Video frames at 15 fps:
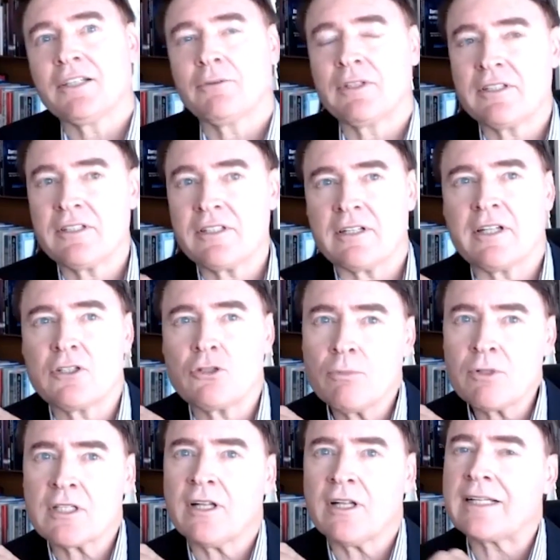this, it's
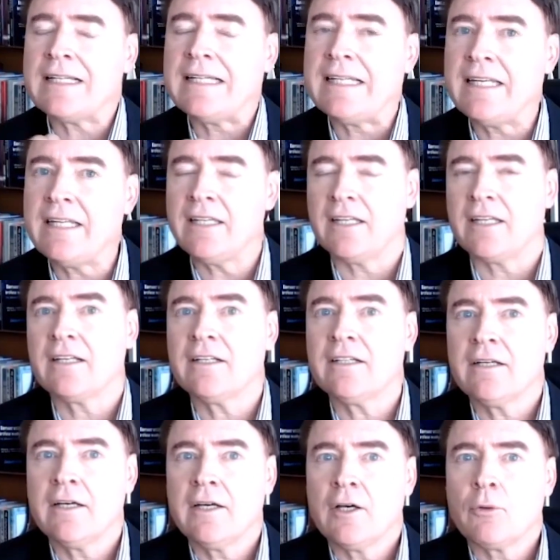almost like leading
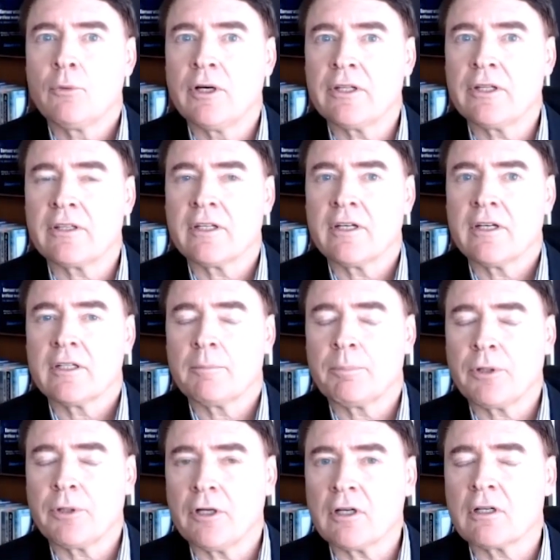with the
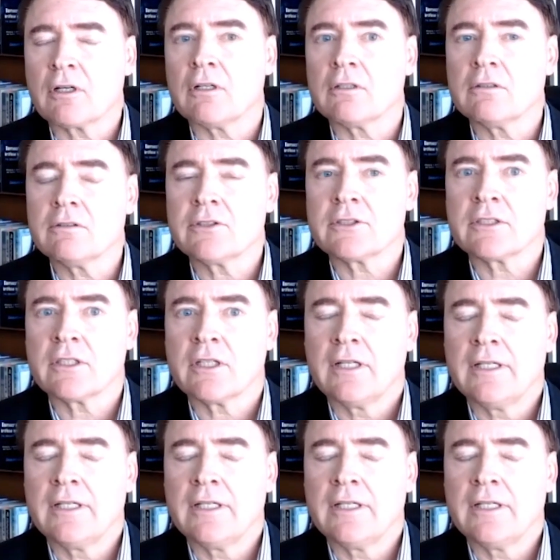protocols,